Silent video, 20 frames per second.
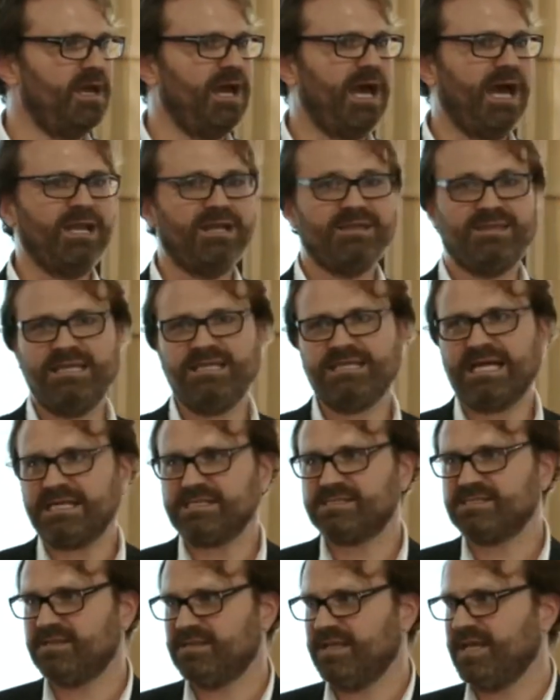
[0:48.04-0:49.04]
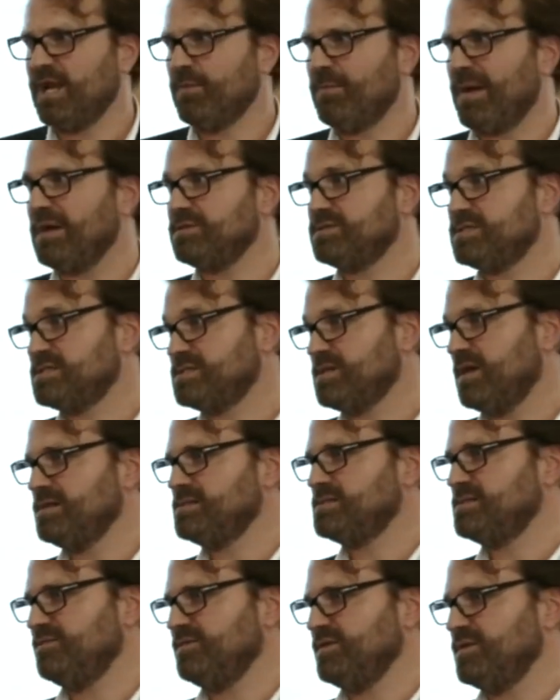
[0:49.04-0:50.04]
And I think that's the thing about
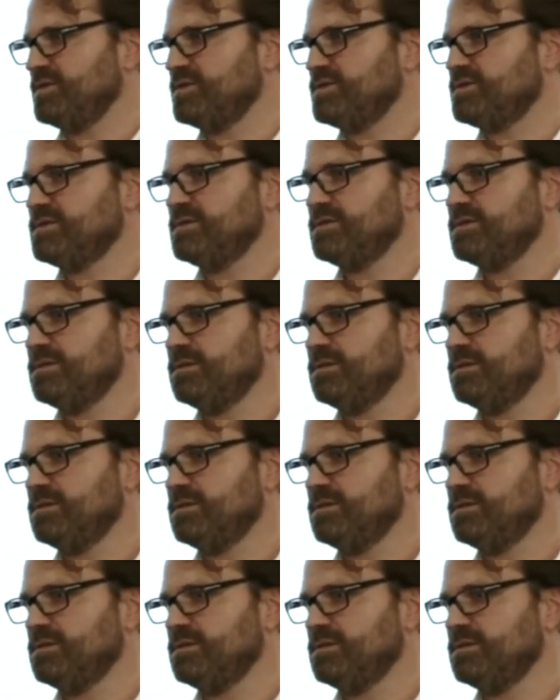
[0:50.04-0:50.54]
decisiveness.